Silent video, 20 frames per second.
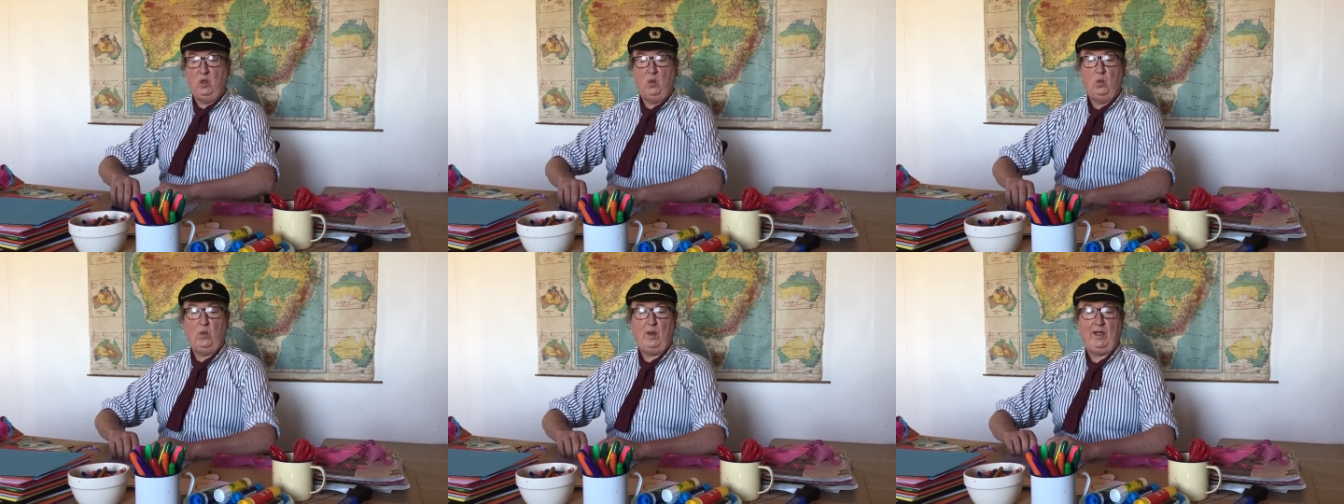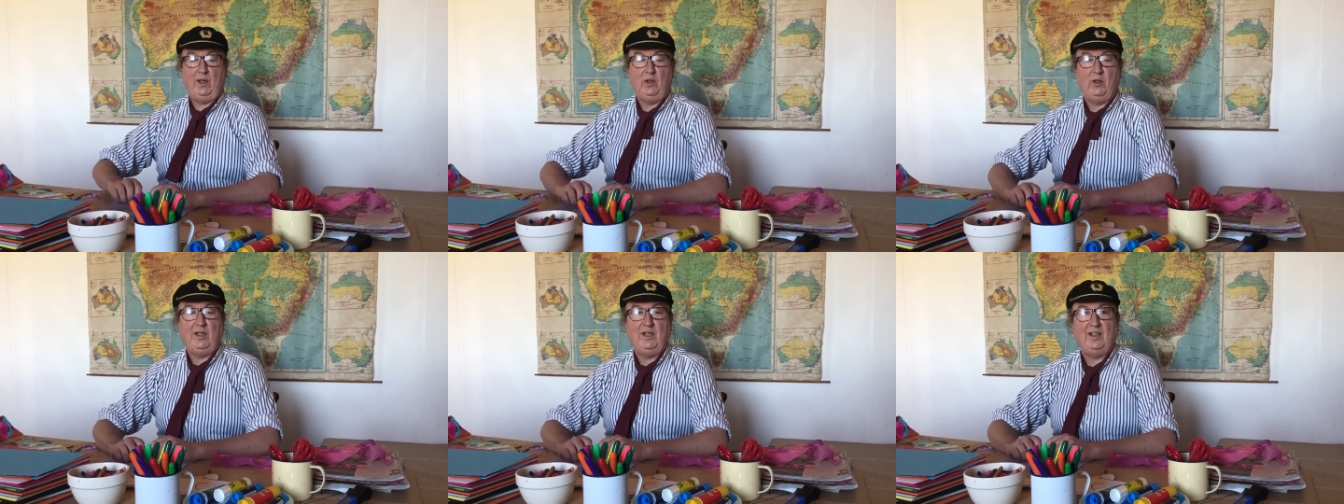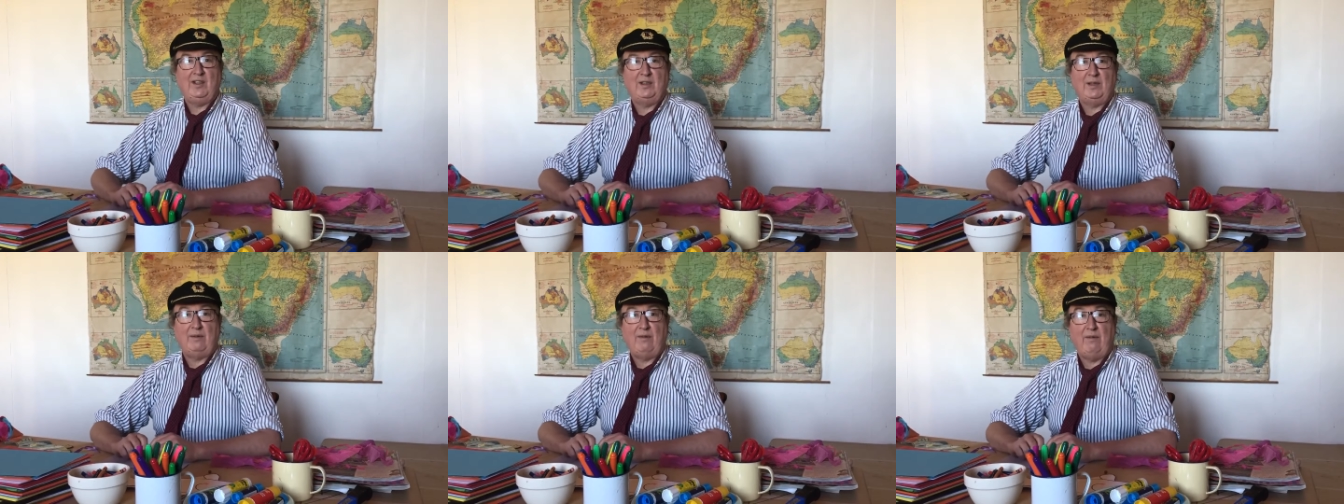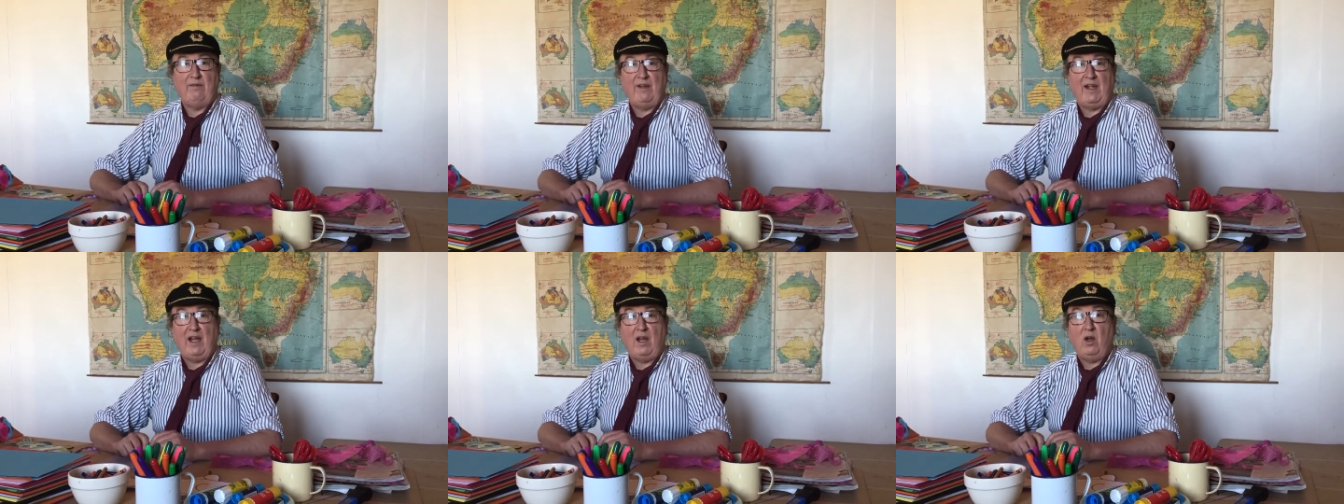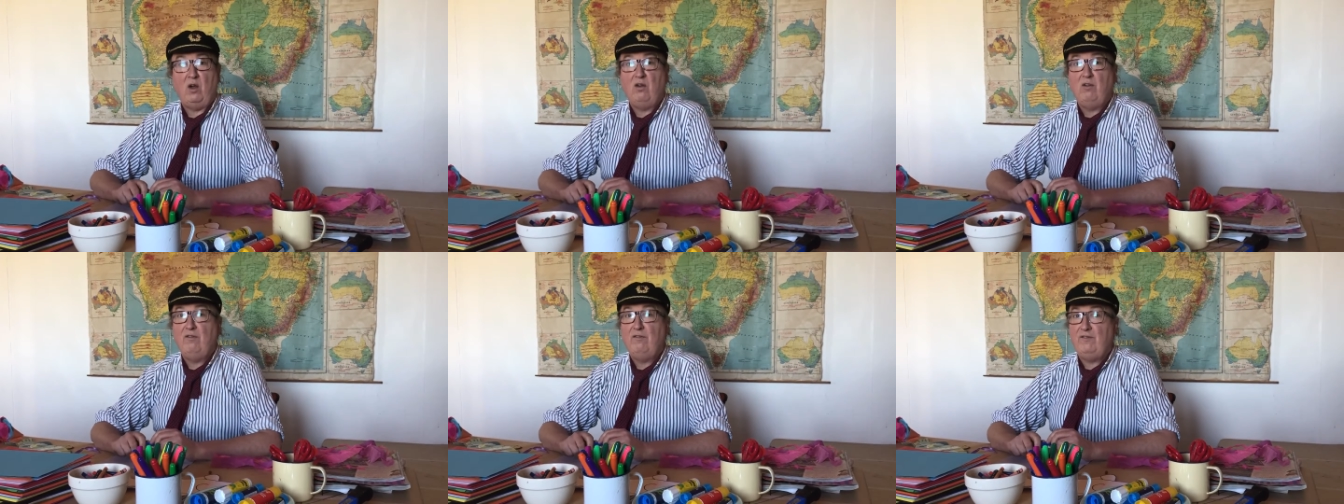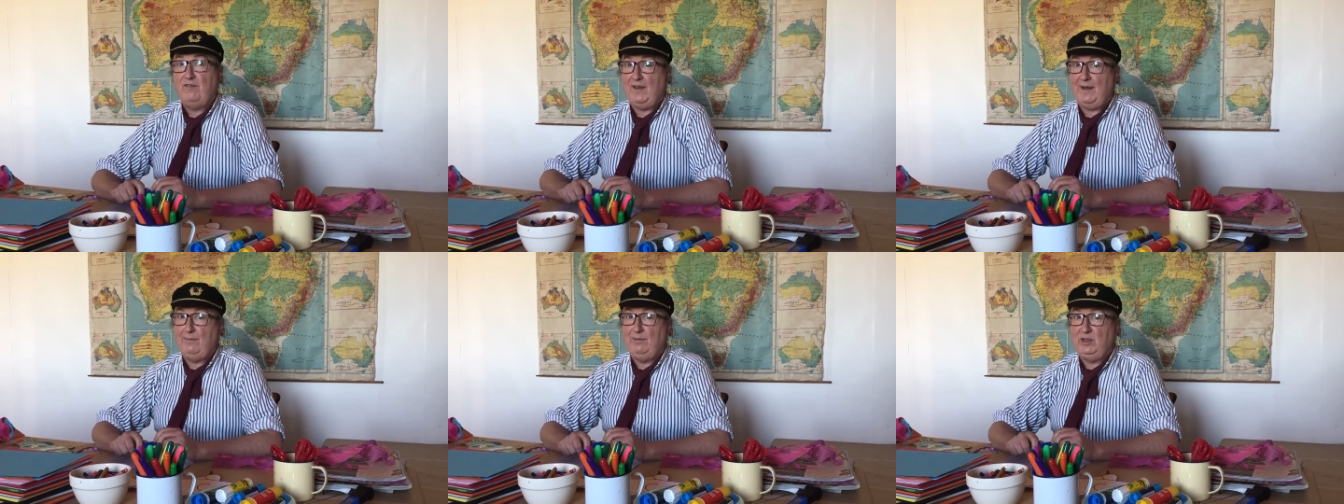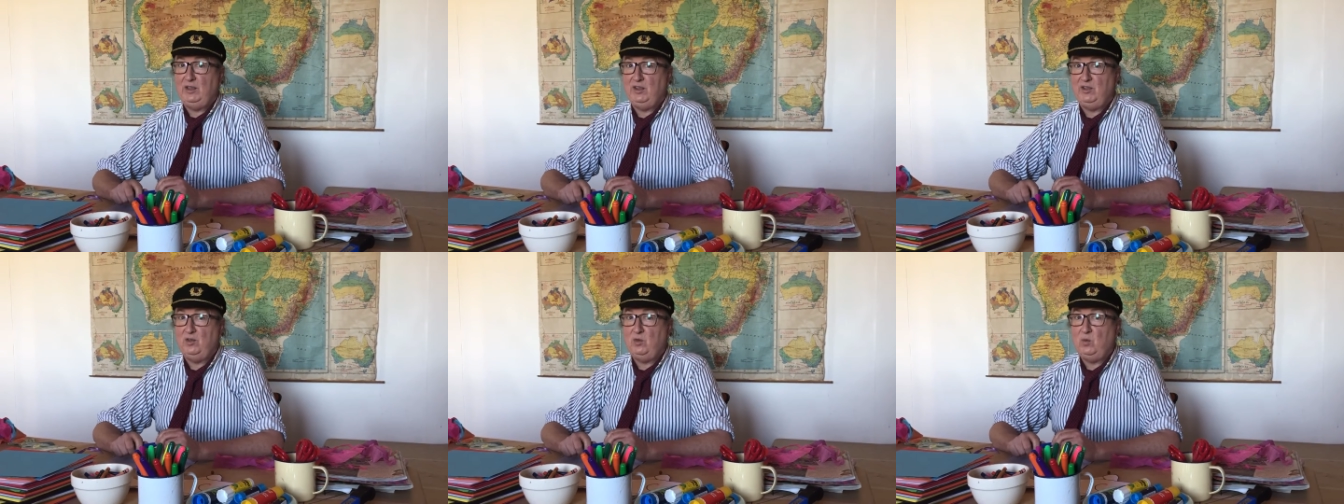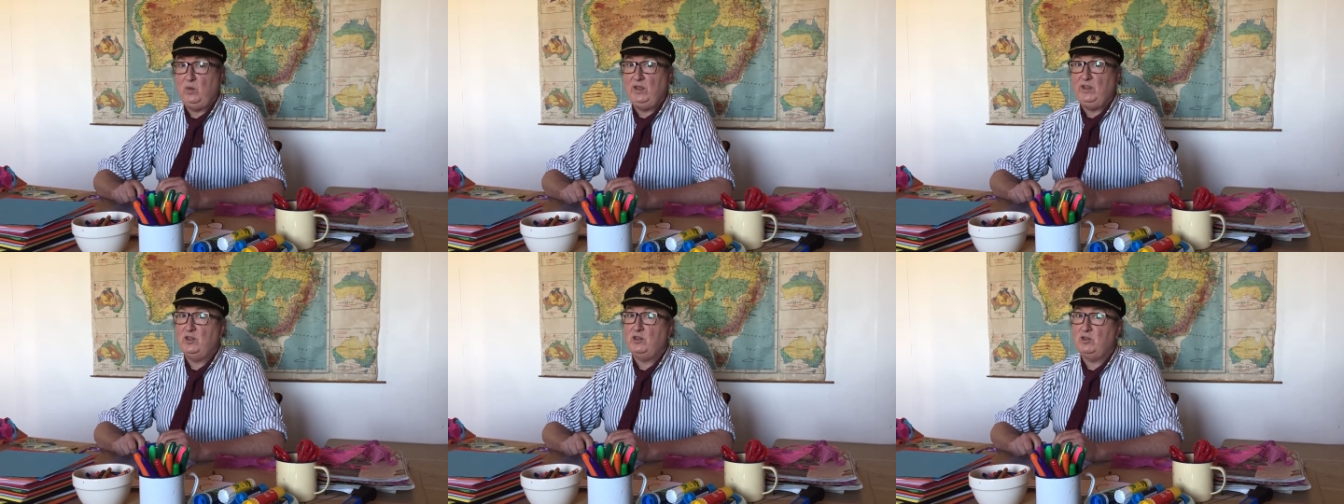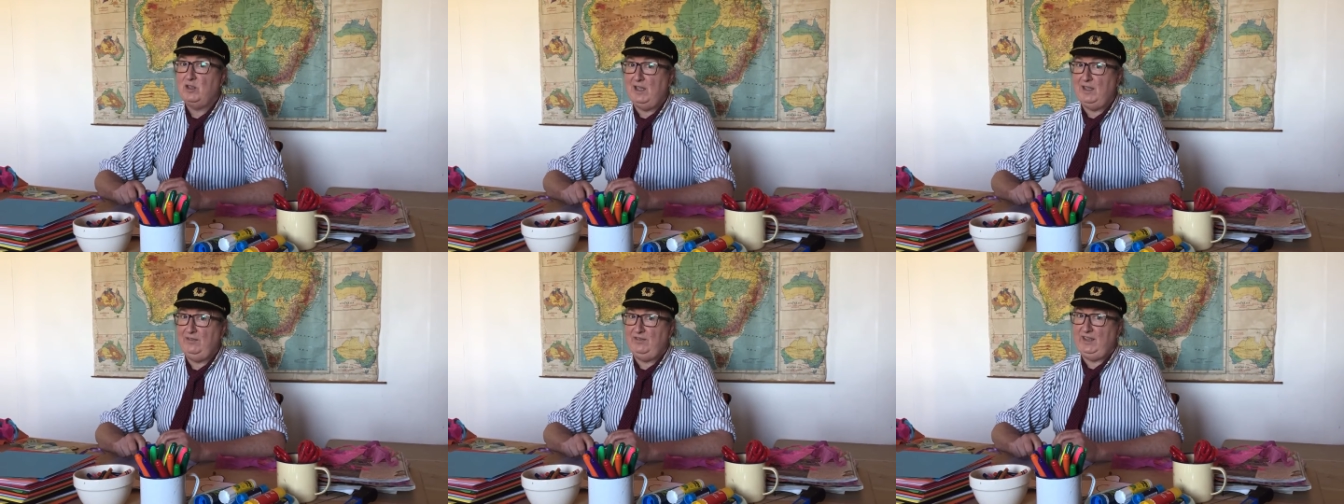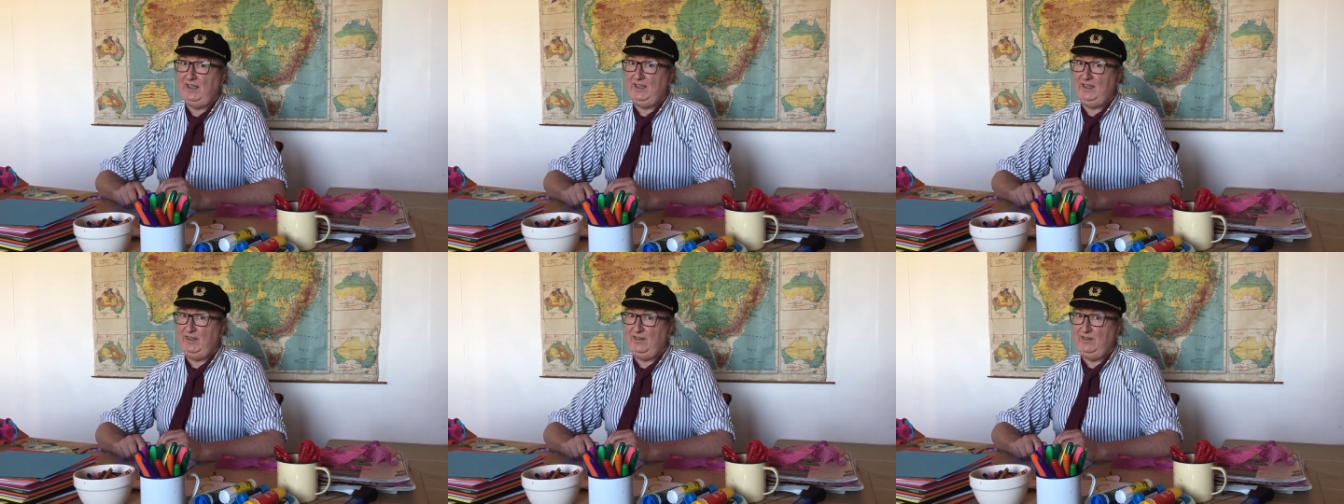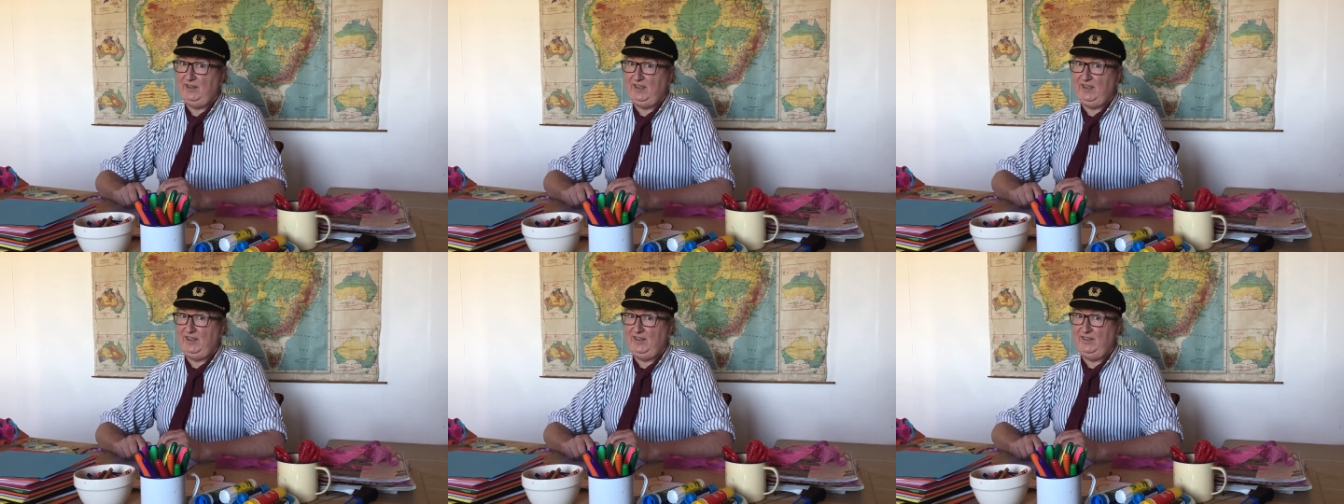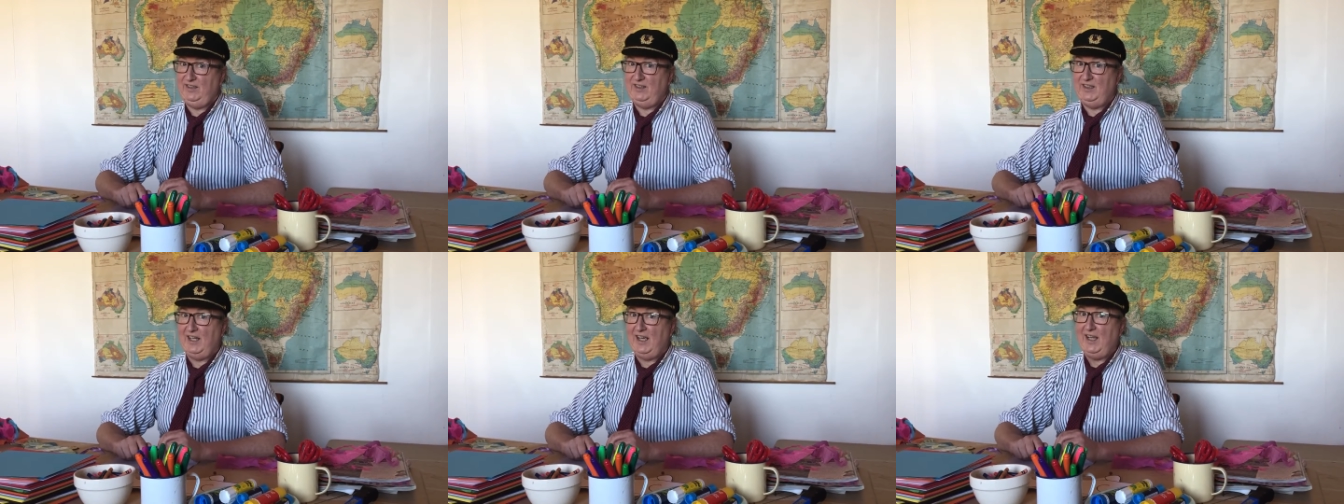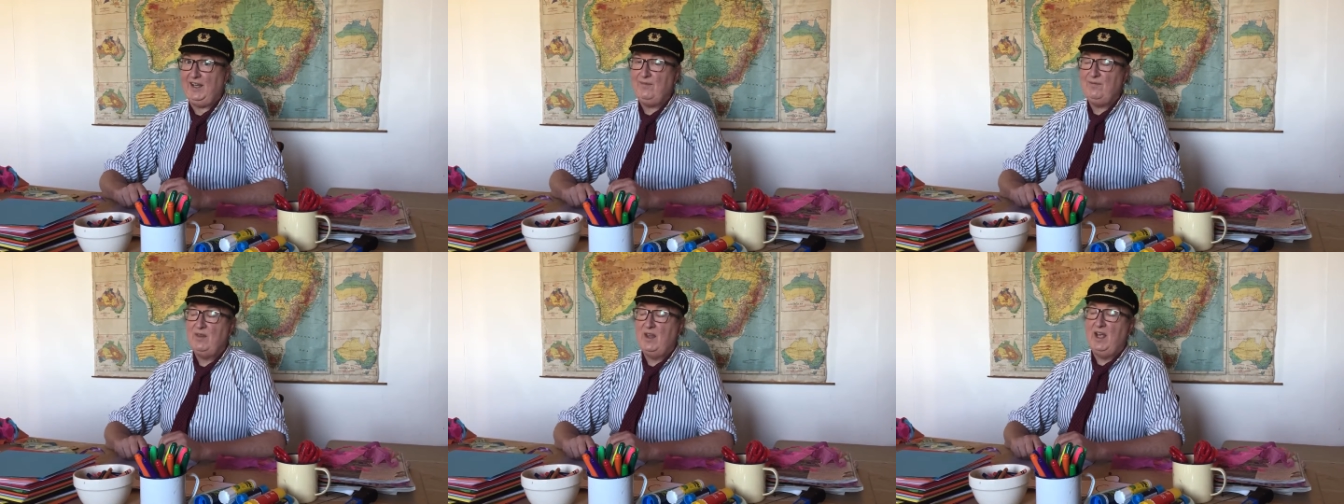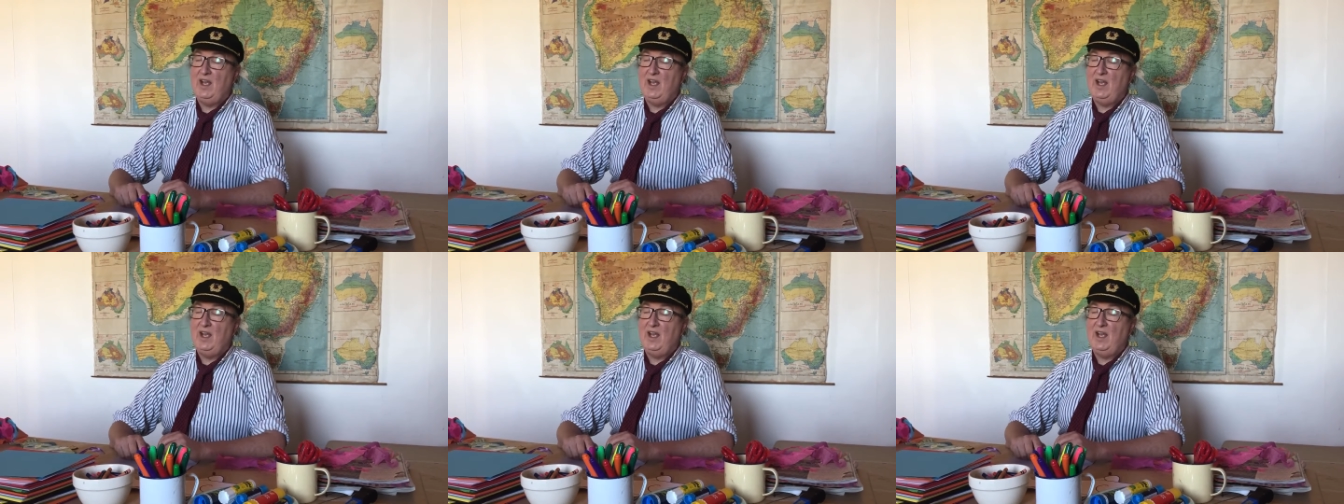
We're looking at some of our fabulous winter craft activities today,